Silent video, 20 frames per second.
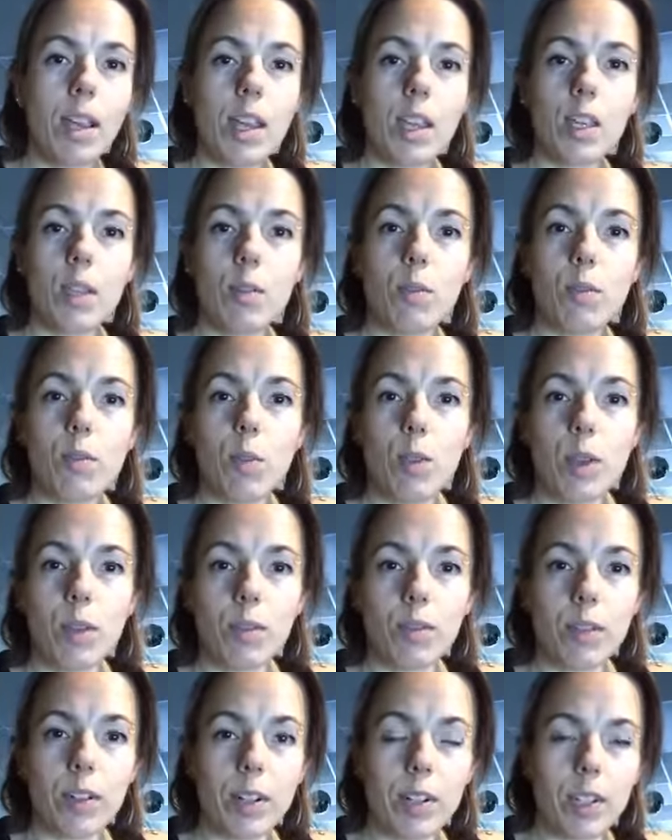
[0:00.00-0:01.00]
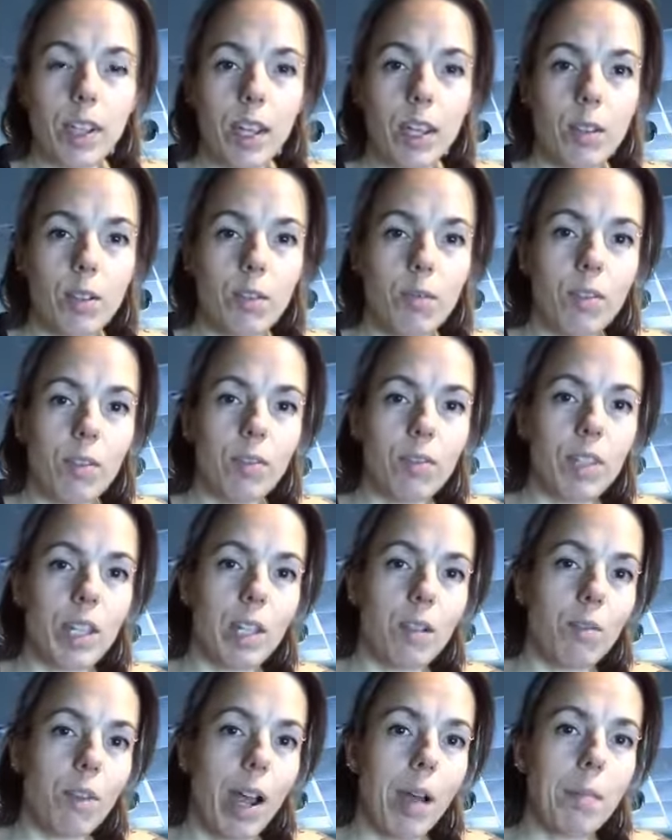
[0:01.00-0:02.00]
you do your first set, you do
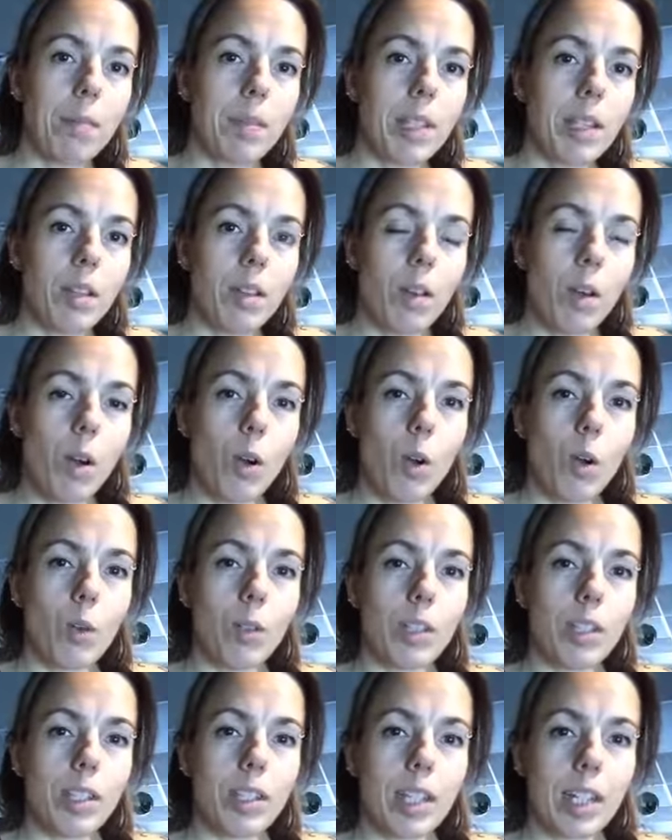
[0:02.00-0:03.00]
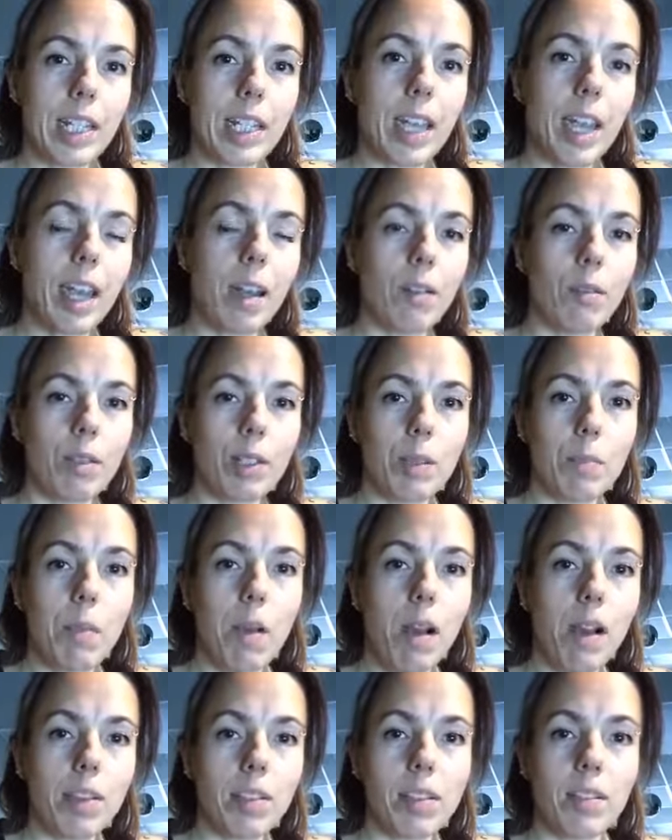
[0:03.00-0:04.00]
15 reps, and you go six counts
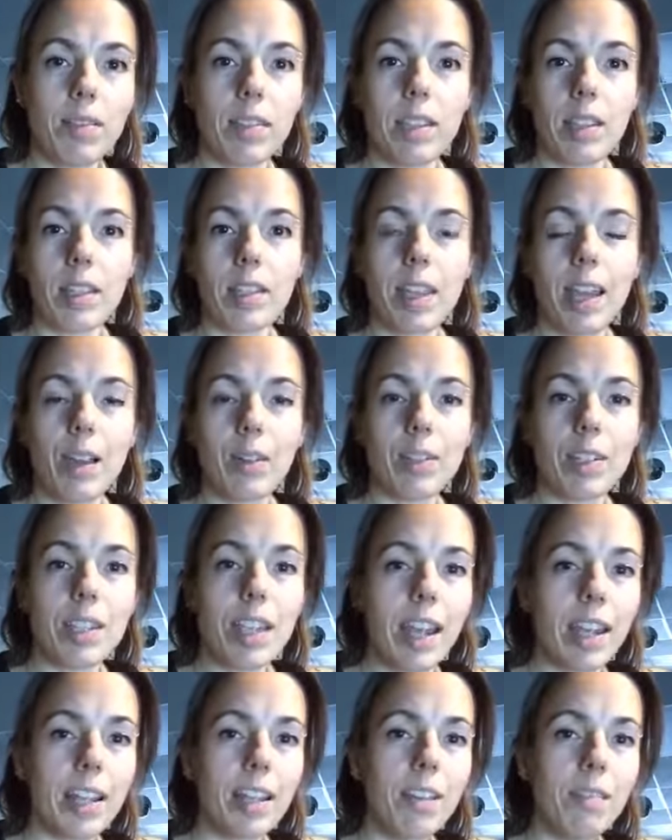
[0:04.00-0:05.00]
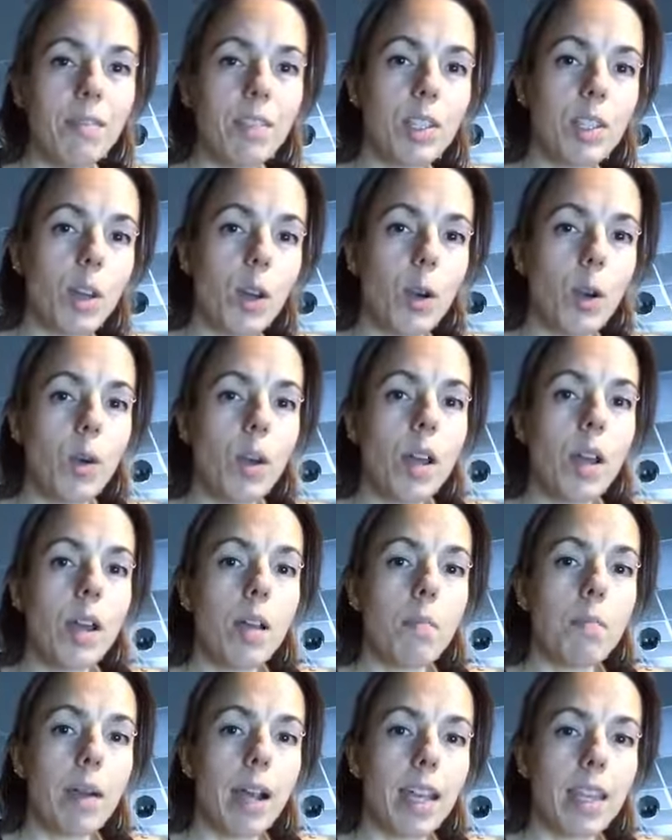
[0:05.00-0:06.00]
positive, six counts negative. So,
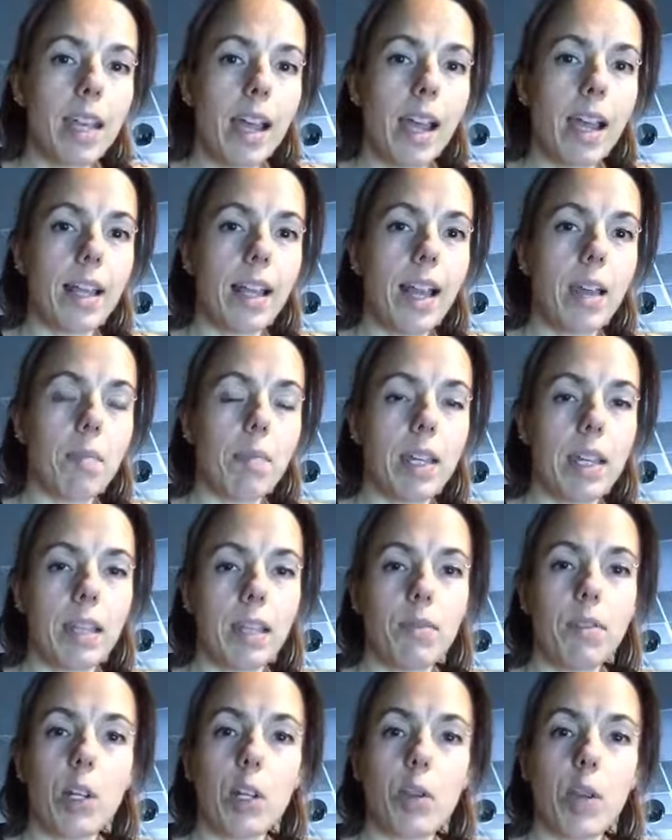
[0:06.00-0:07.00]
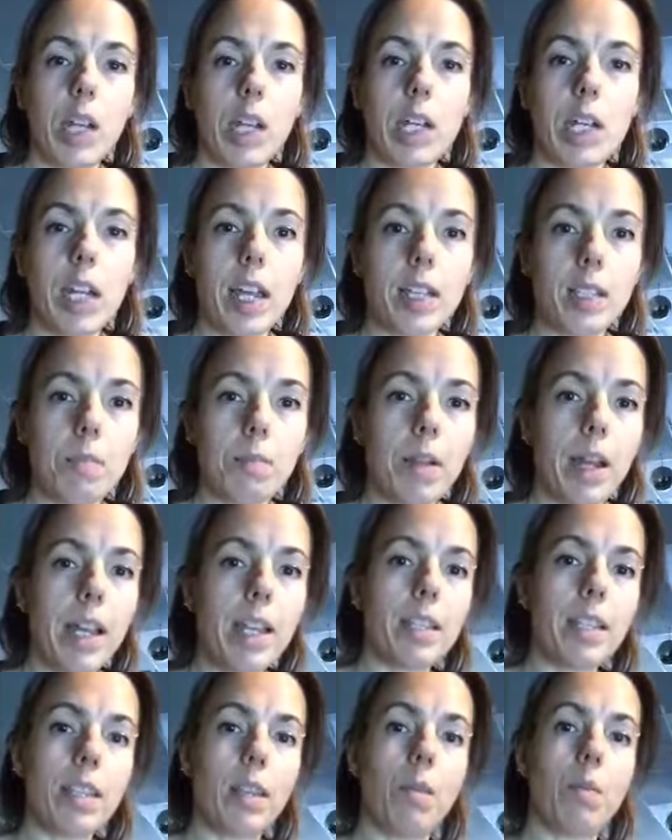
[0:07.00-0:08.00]
by that, I mean if you're doing a chest
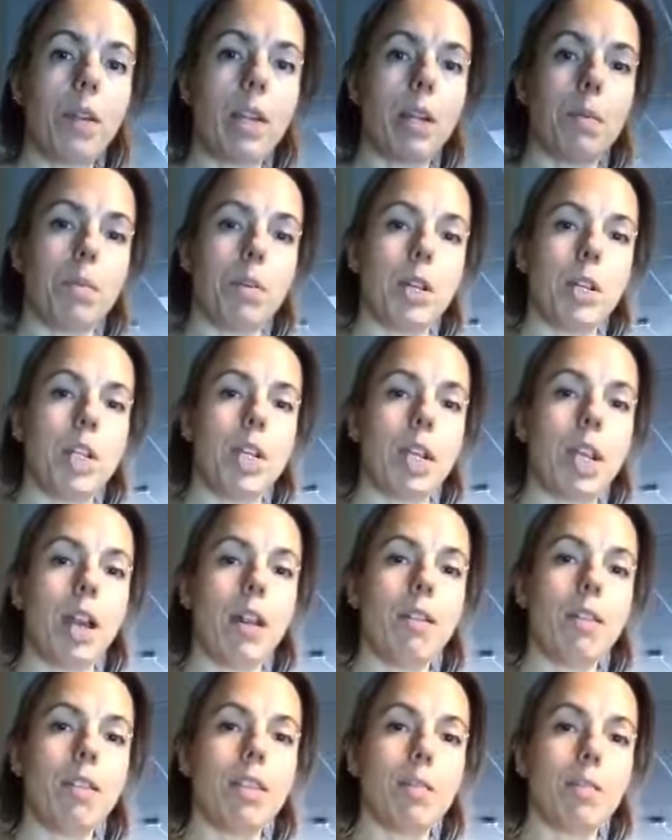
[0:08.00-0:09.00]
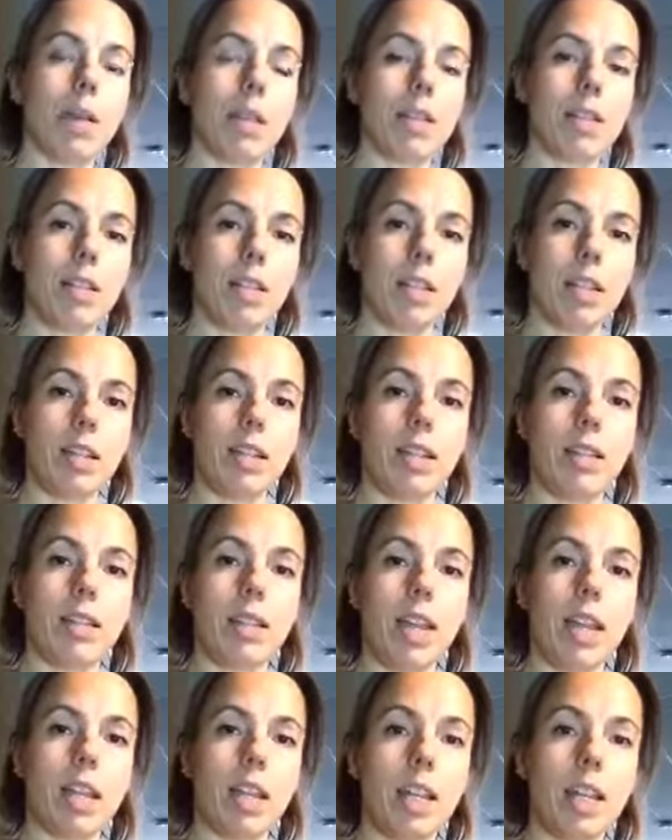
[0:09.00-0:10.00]
press, when you're pushing out and the muscle is
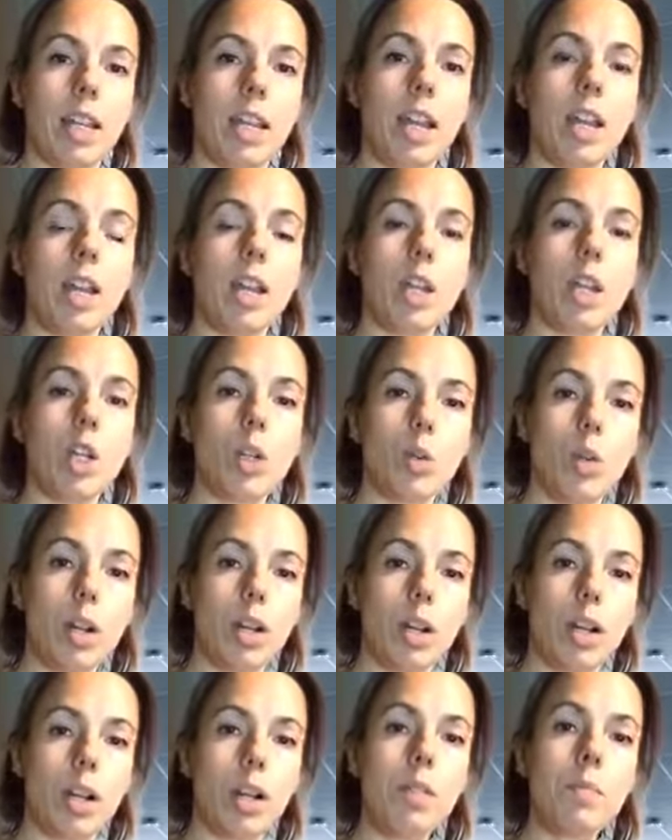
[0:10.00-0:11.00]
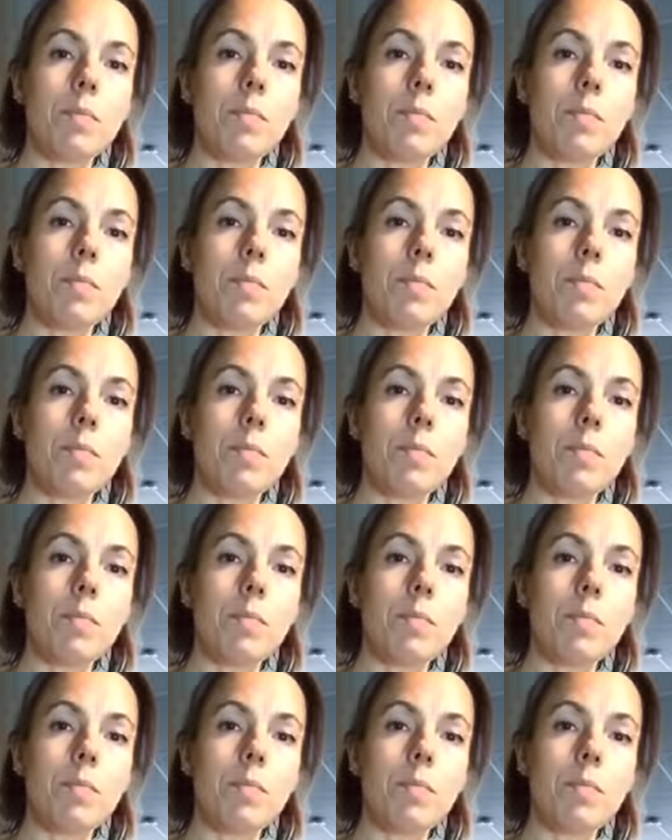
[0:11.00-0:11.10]
getting shorter,